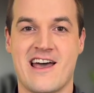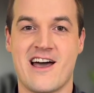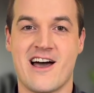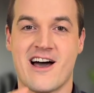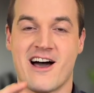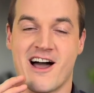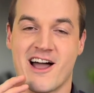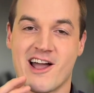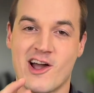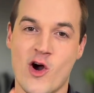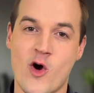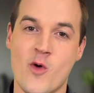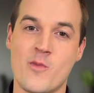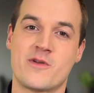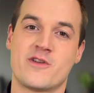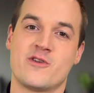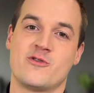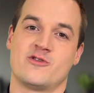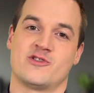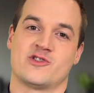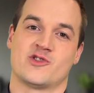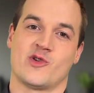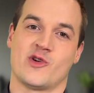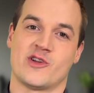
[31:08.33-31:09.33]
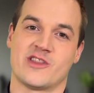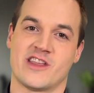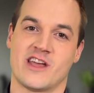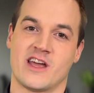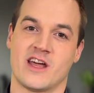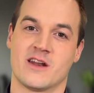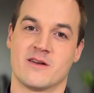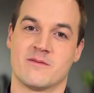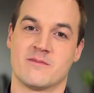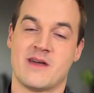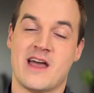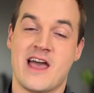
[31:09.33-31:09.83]
I hope you enjoyed
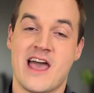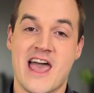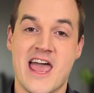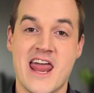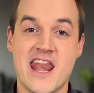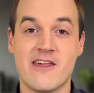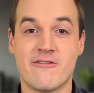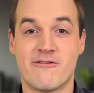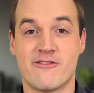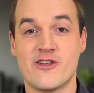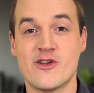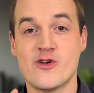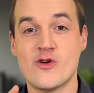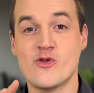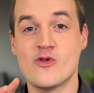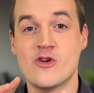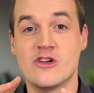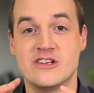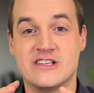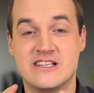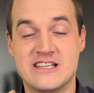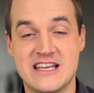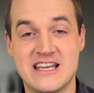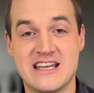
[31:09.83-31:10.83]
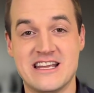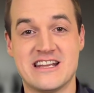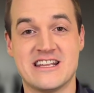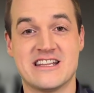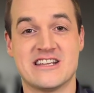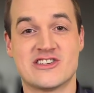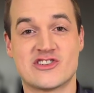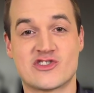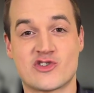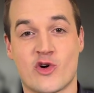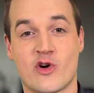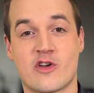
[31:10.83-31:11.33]
that. And if you did
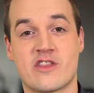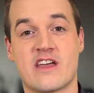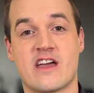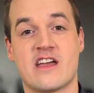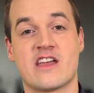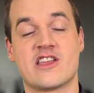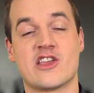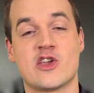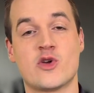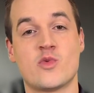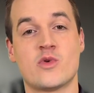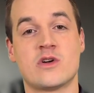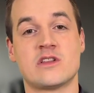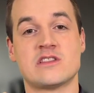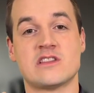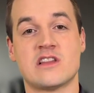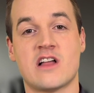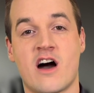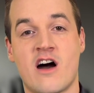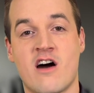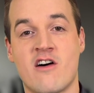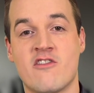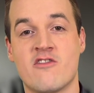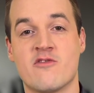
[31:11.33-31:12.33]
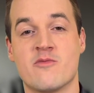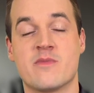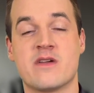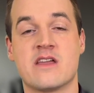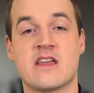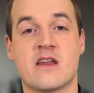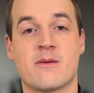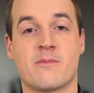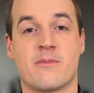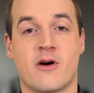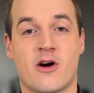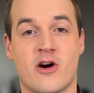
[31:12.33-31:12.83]
enjoy that, you would love
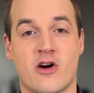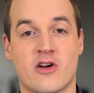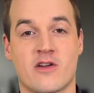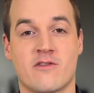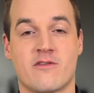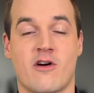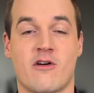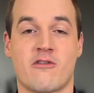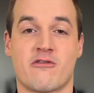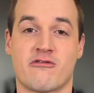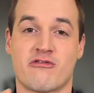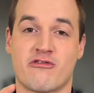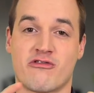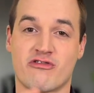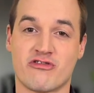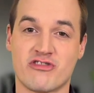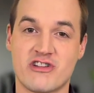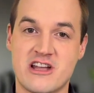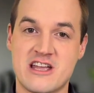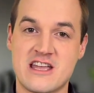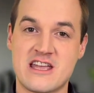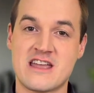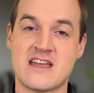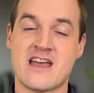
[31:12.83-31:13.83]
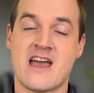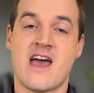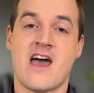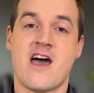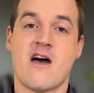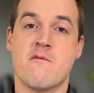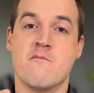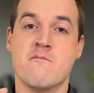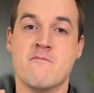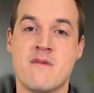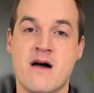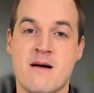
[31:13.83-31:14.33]
being a part of our free
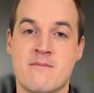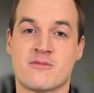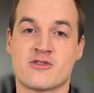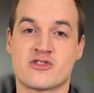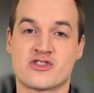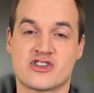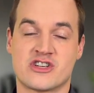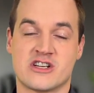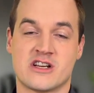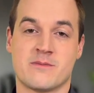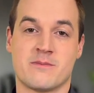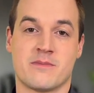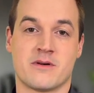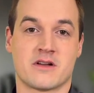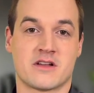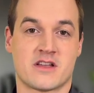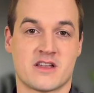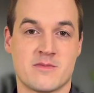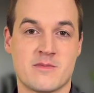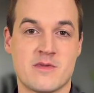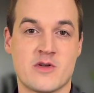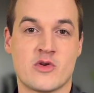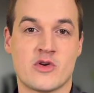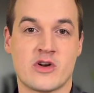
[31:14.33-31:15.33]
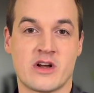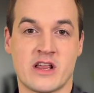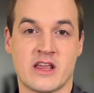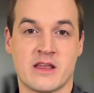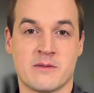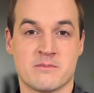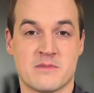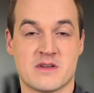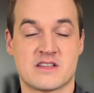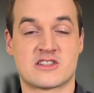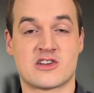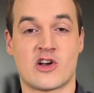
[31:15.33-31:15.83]
membership community.
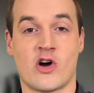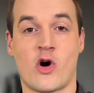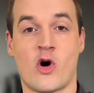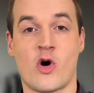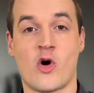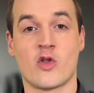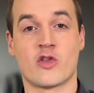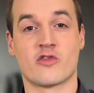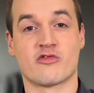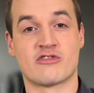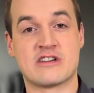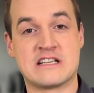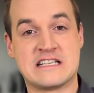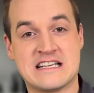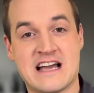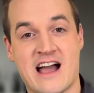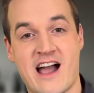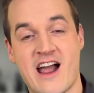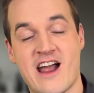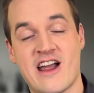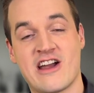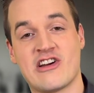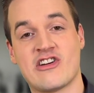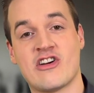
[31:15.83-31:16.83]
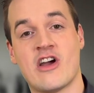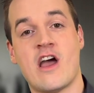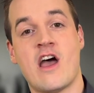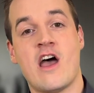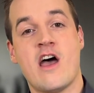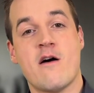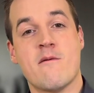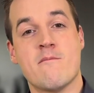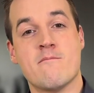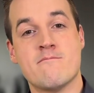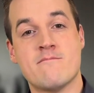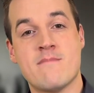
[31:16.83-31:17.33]
It's called Retire
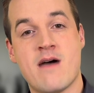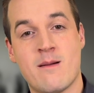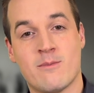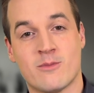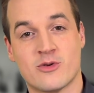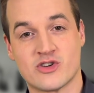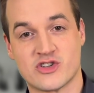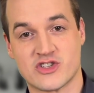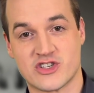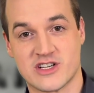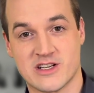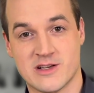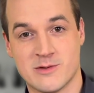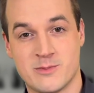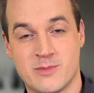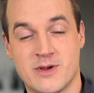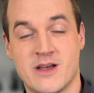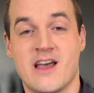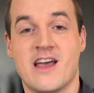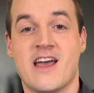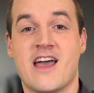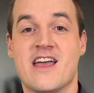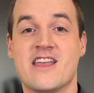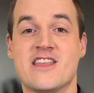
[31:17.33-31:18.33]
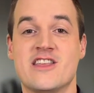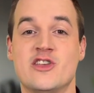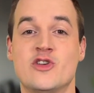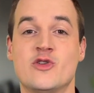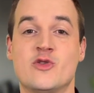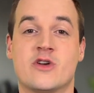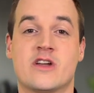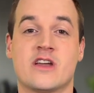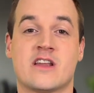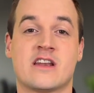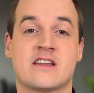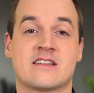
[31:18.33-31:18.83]
Membership, and you
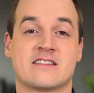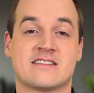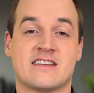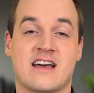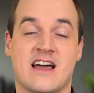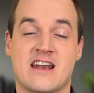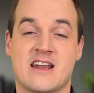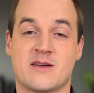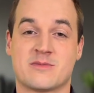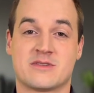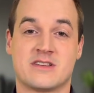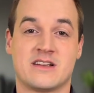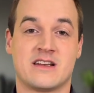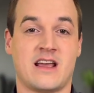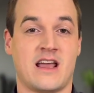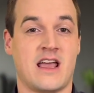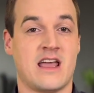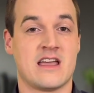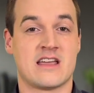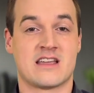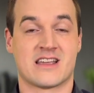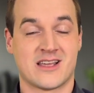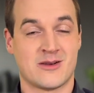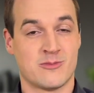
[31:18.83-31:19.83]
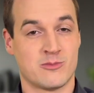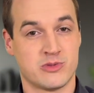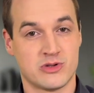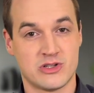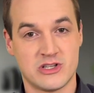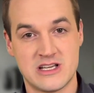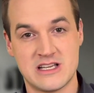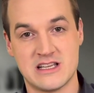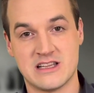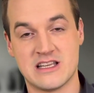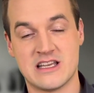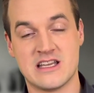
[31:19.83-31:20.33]
can sign up today
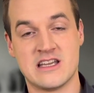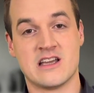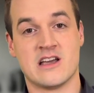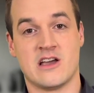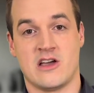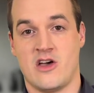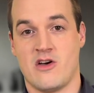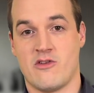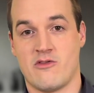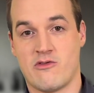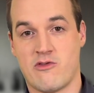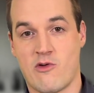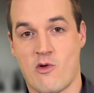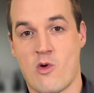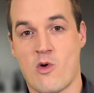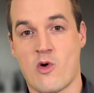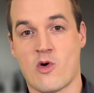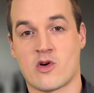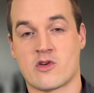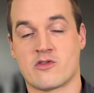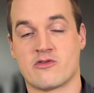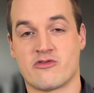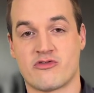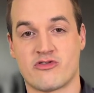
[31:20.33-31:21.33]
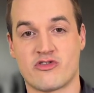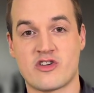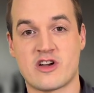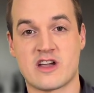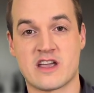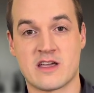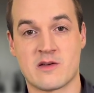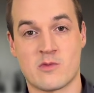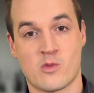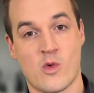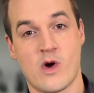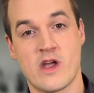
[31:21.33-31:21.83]
completely for
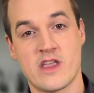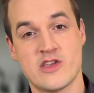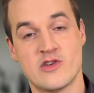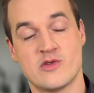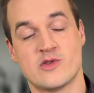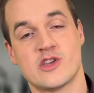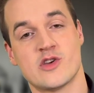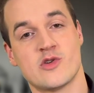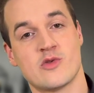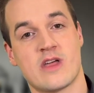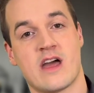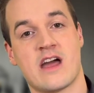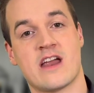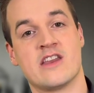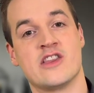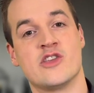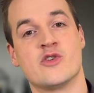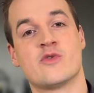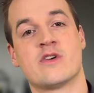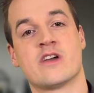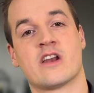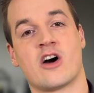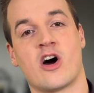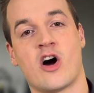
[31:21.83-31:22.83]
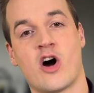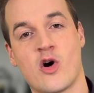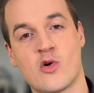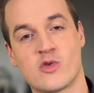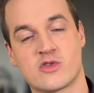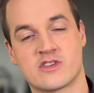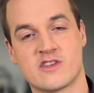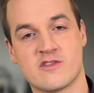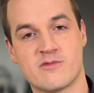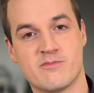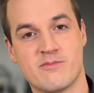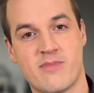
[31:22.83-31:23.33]
free. When you do that, you get a
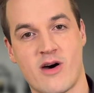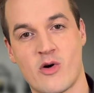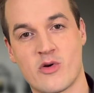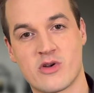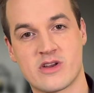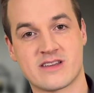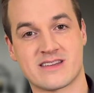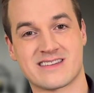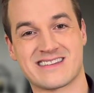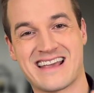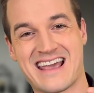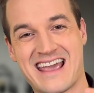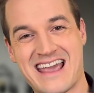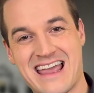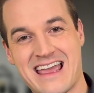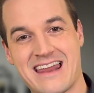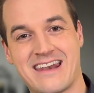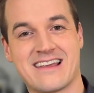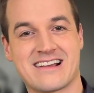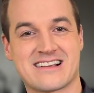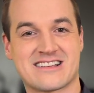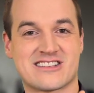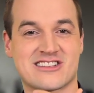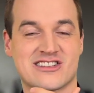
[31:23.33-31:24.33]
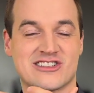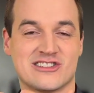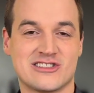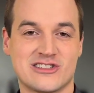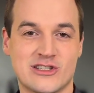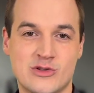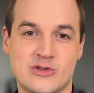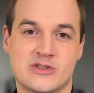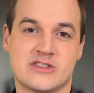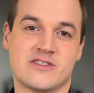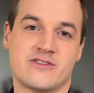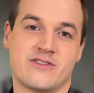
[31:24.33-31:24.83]
host of bonus and
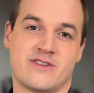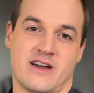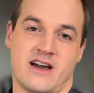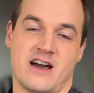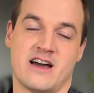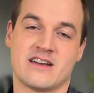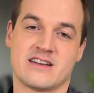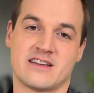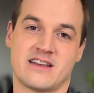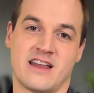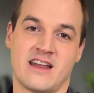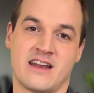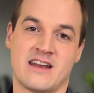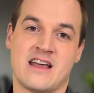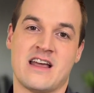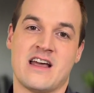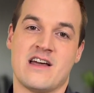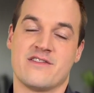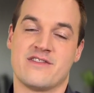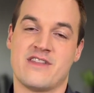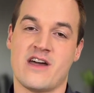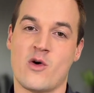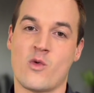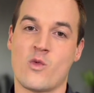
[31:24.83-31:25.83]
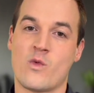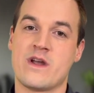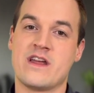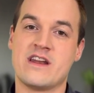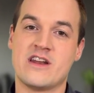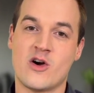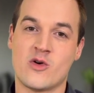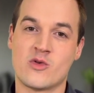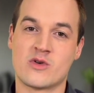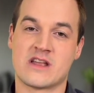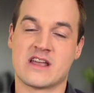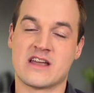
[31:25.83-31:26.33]
exclusive content that we
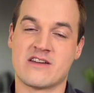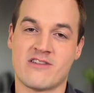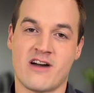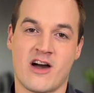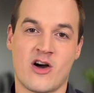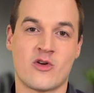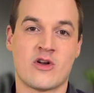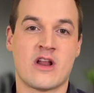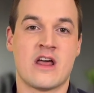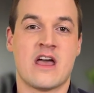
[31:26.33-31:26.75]
don't give out